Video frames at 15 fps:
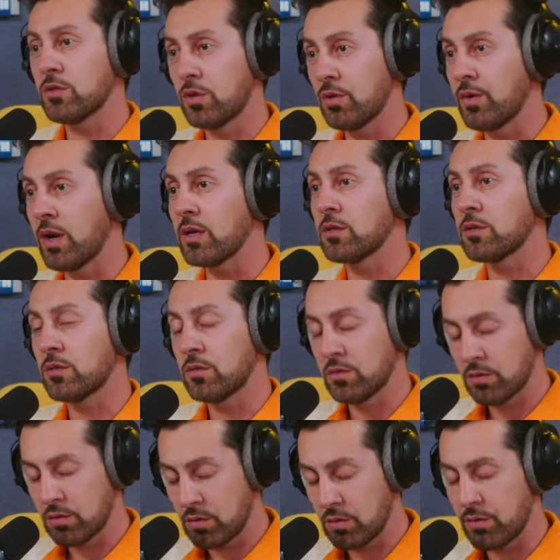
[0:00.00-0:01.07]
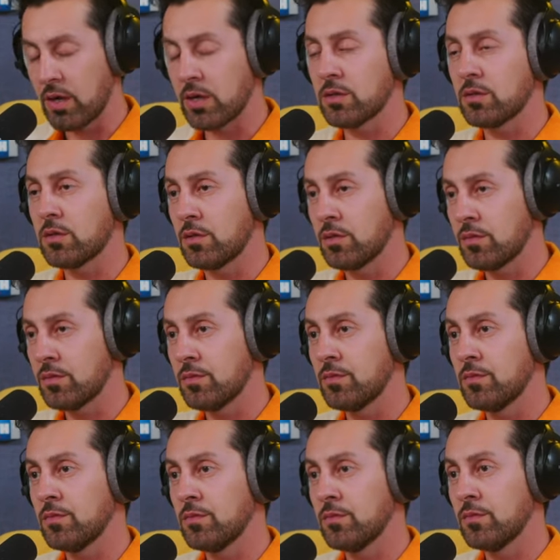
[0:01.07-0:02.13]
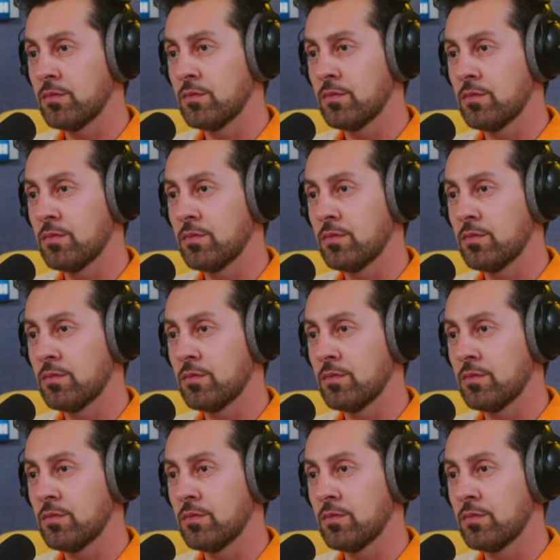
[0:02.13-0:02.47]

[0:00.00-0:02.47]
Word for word: build Correct. a school. Correct. Um, you know,